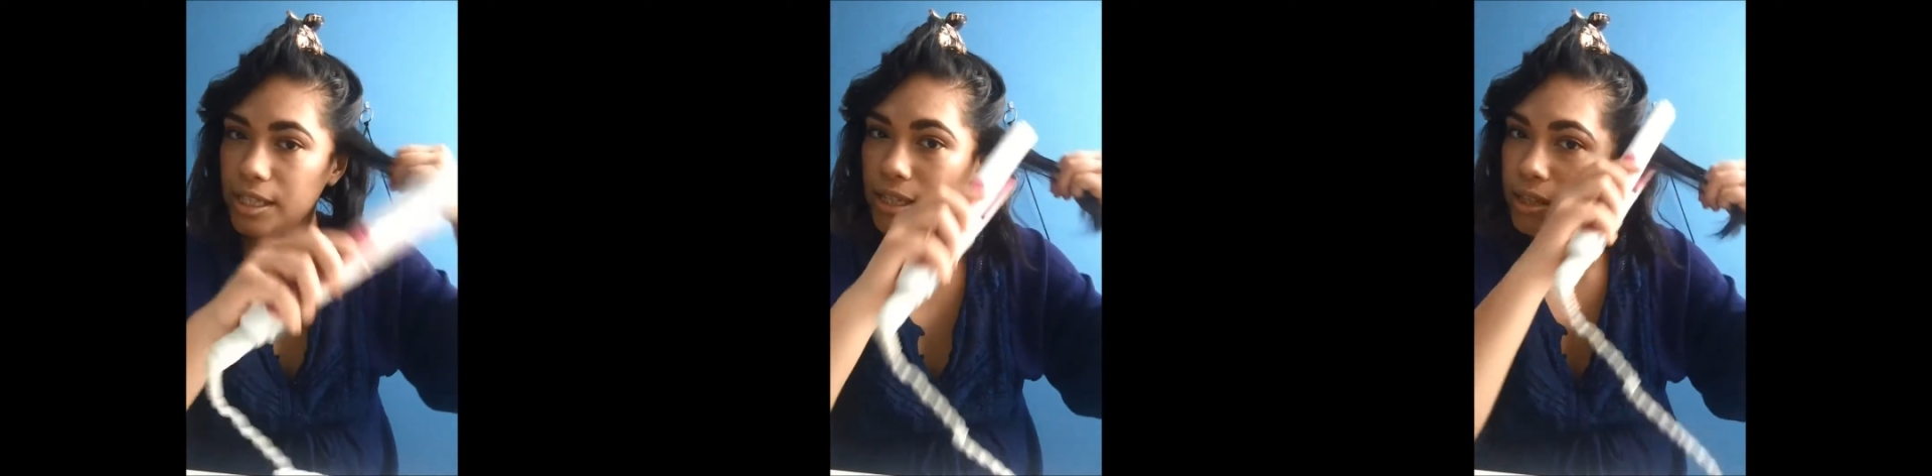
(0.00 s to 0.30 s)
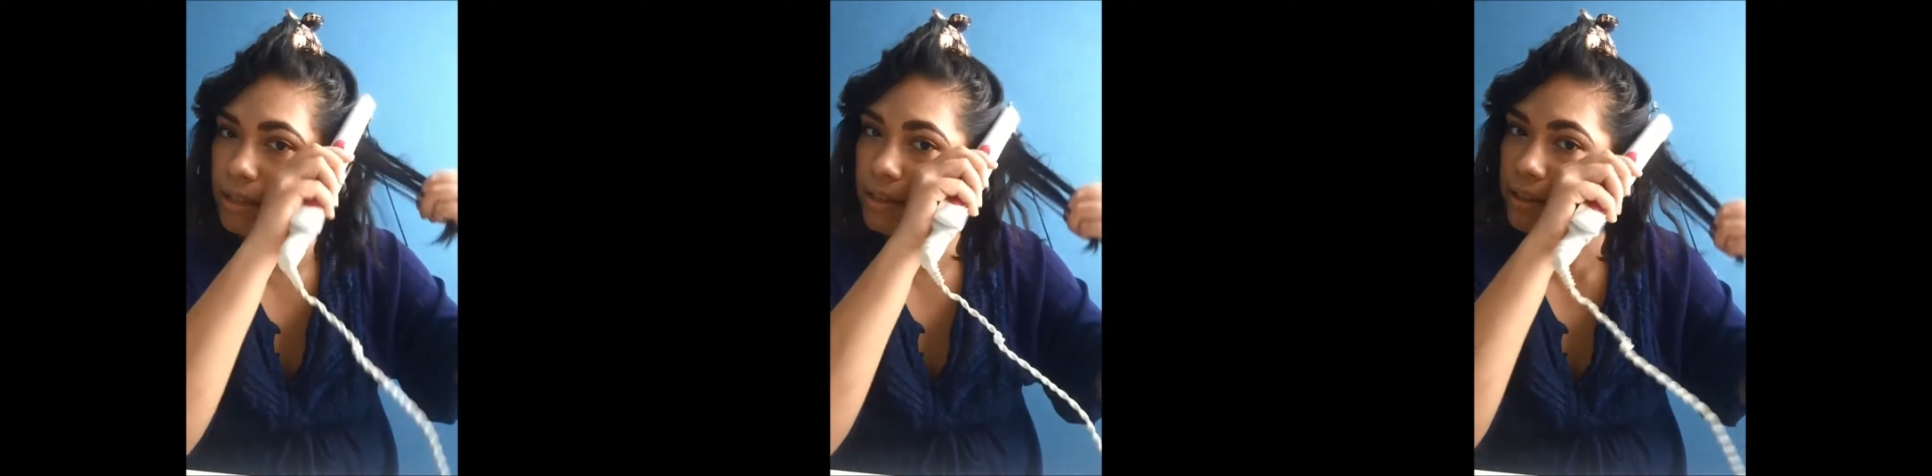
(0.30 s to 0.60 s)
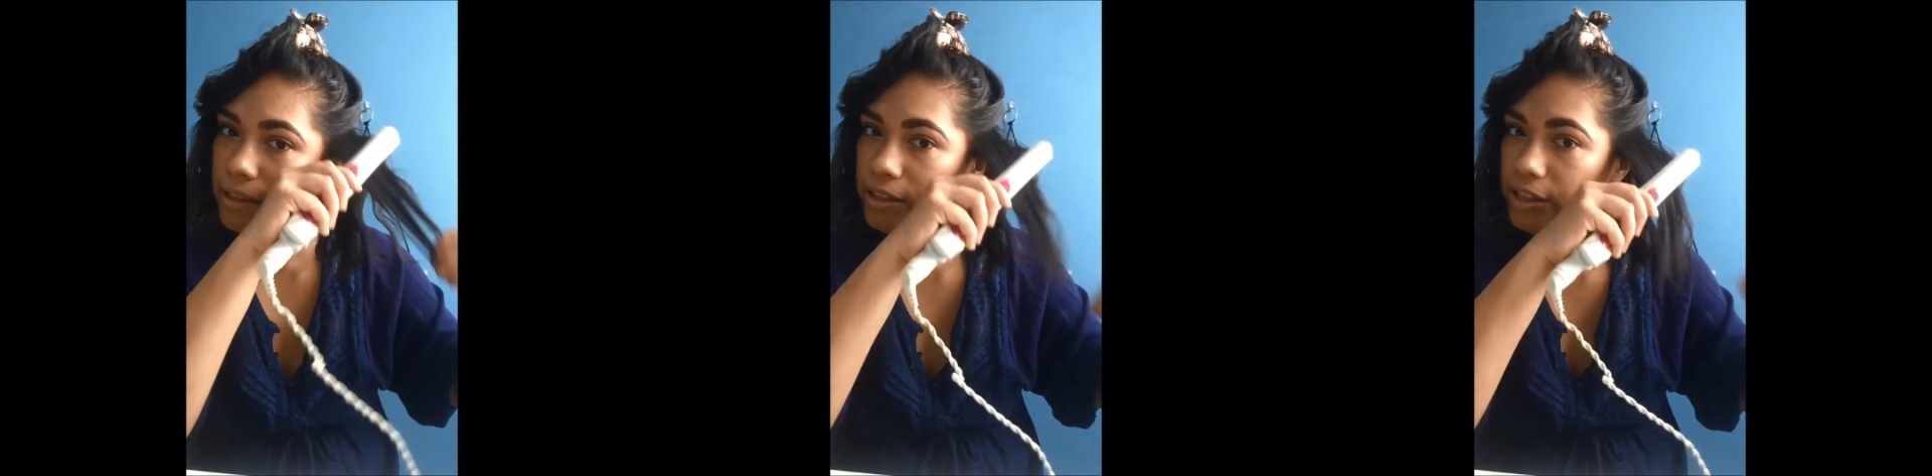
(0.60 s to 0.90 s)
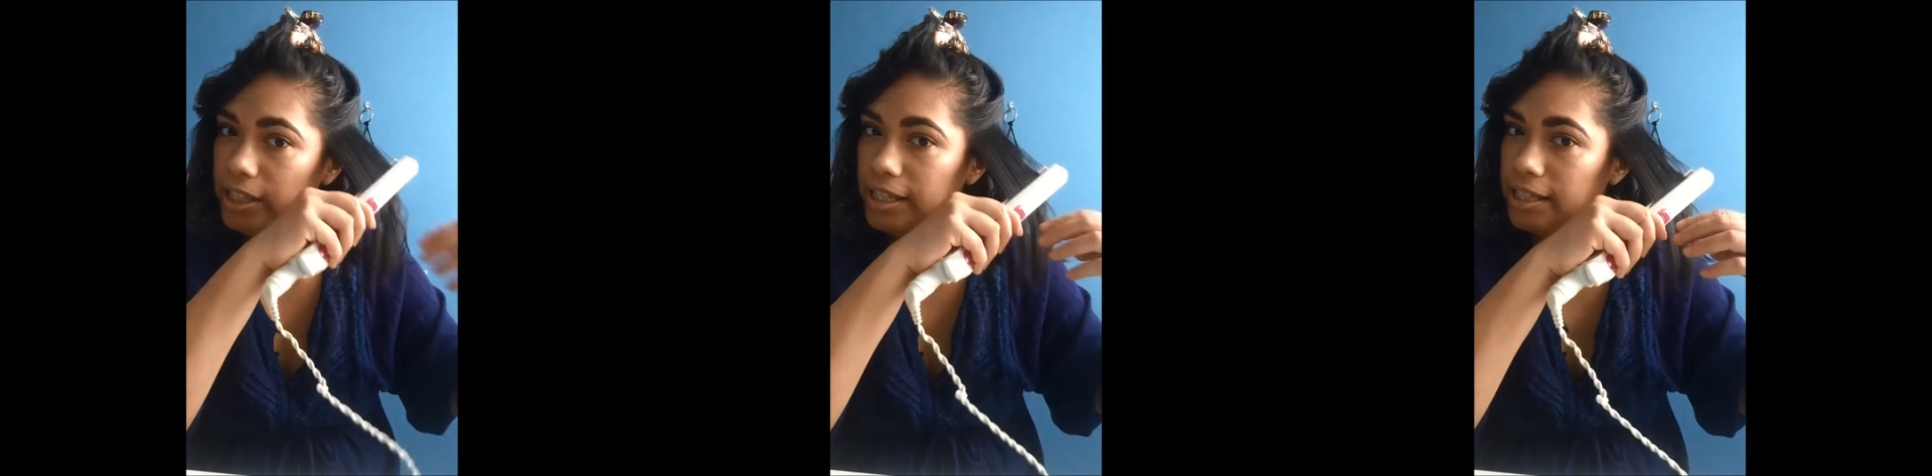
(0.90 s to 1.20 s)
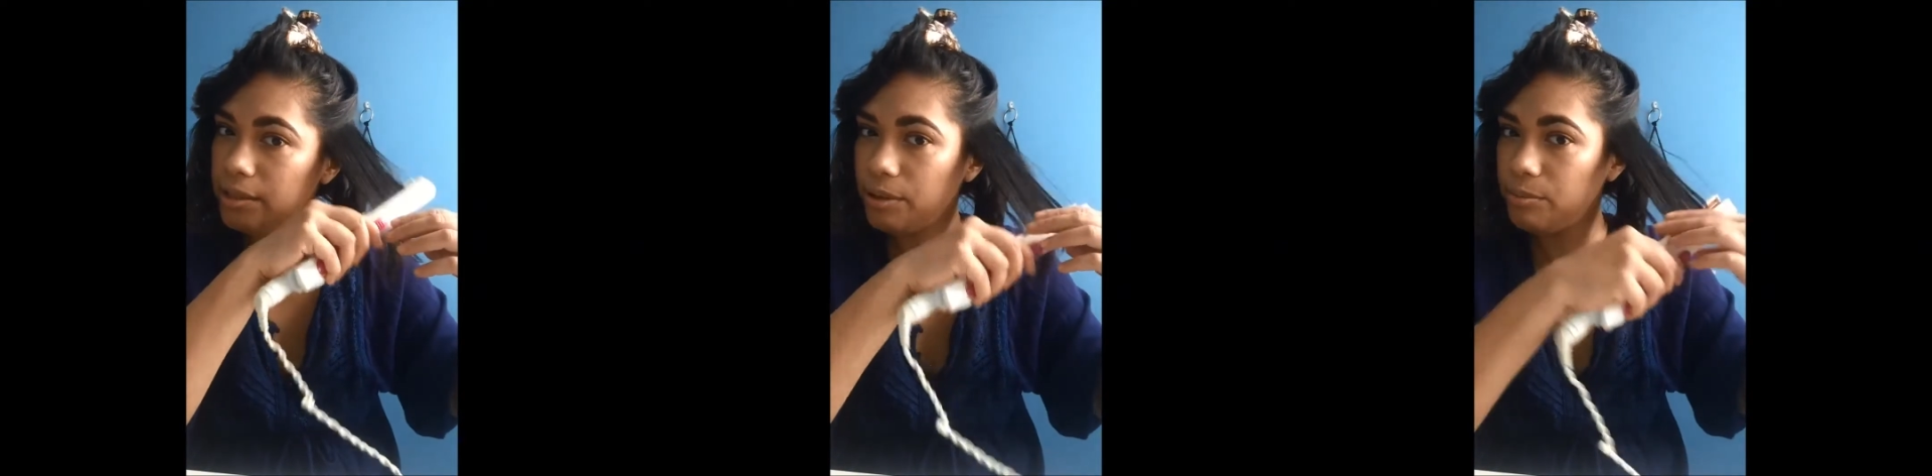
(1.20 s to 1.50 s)
so you can
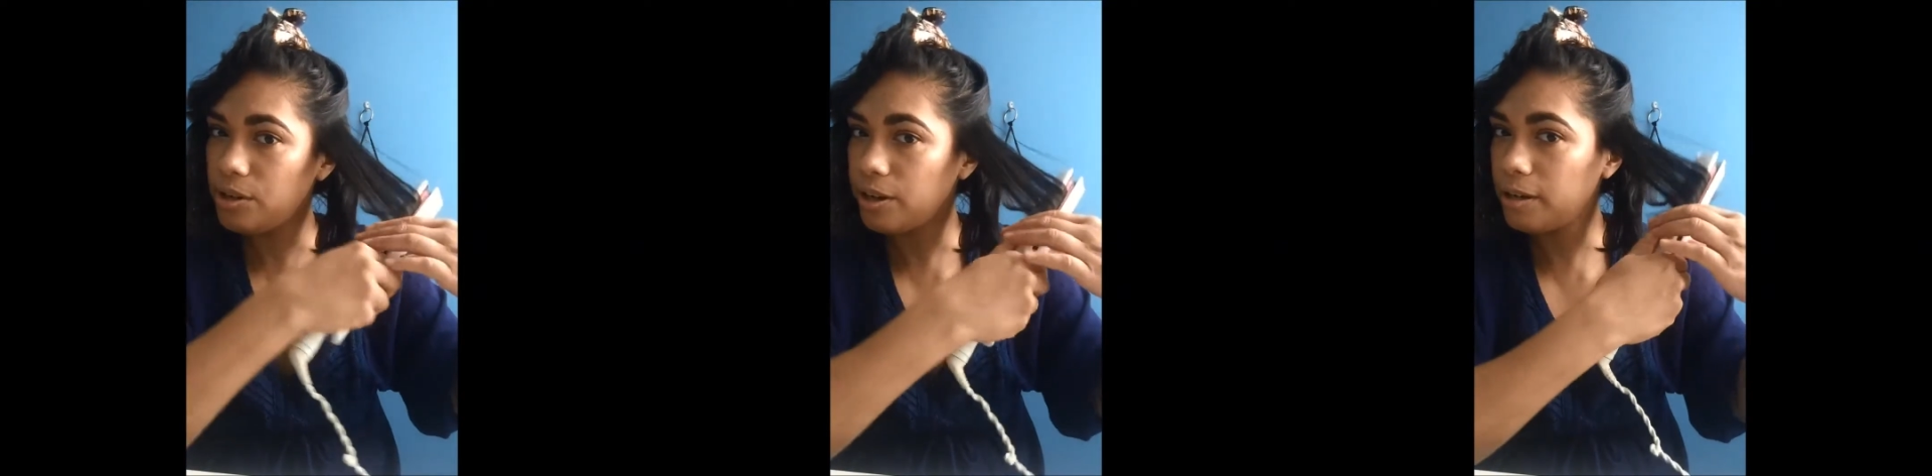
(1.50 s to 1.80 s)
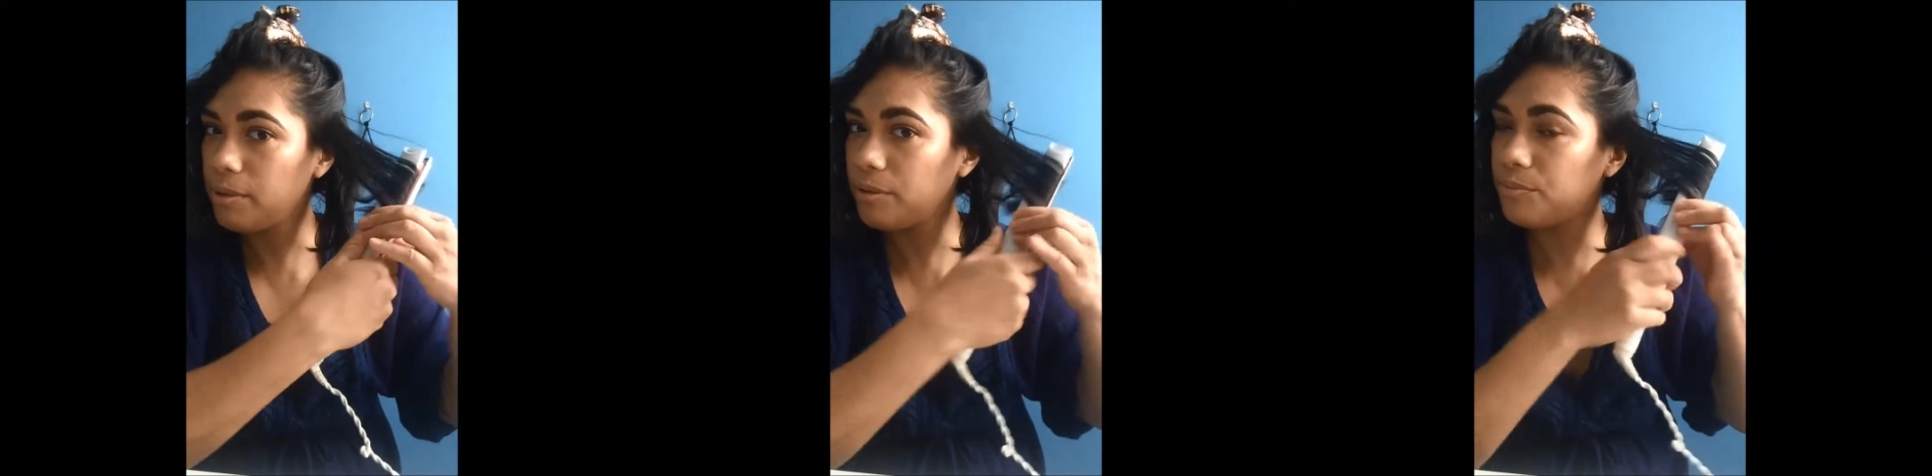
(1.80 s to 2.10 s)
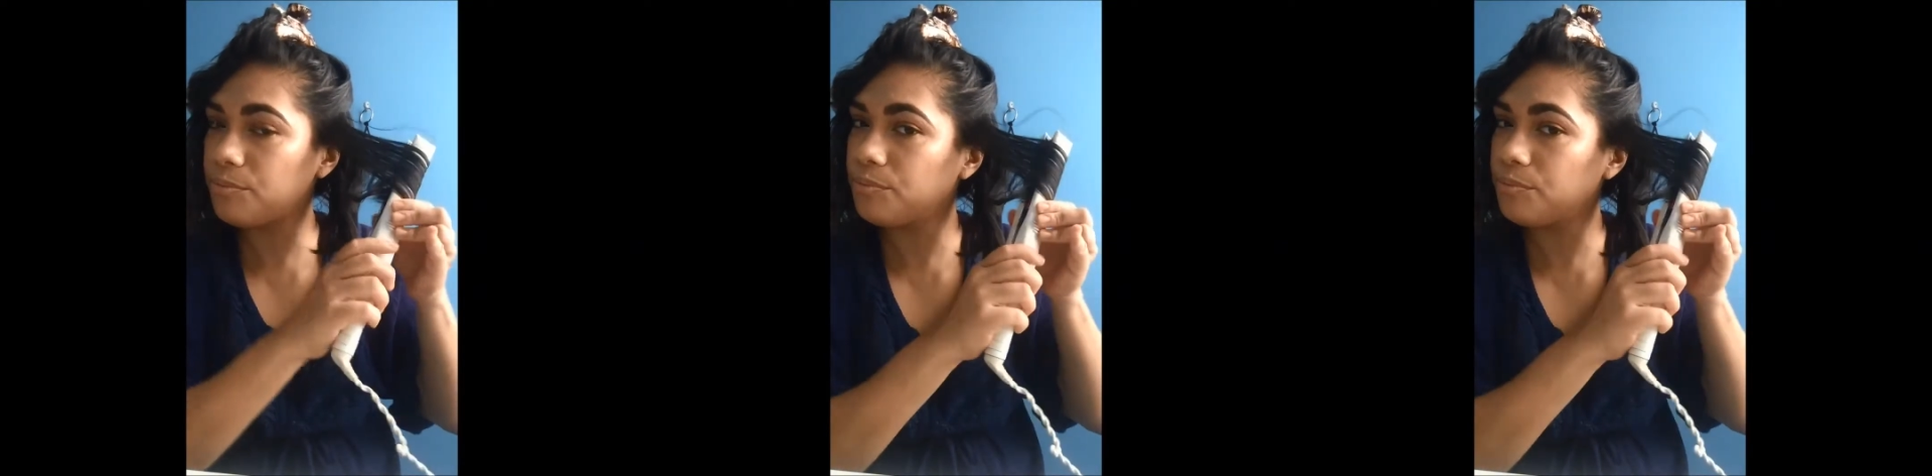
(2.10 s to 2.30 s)
see what I'm talking about.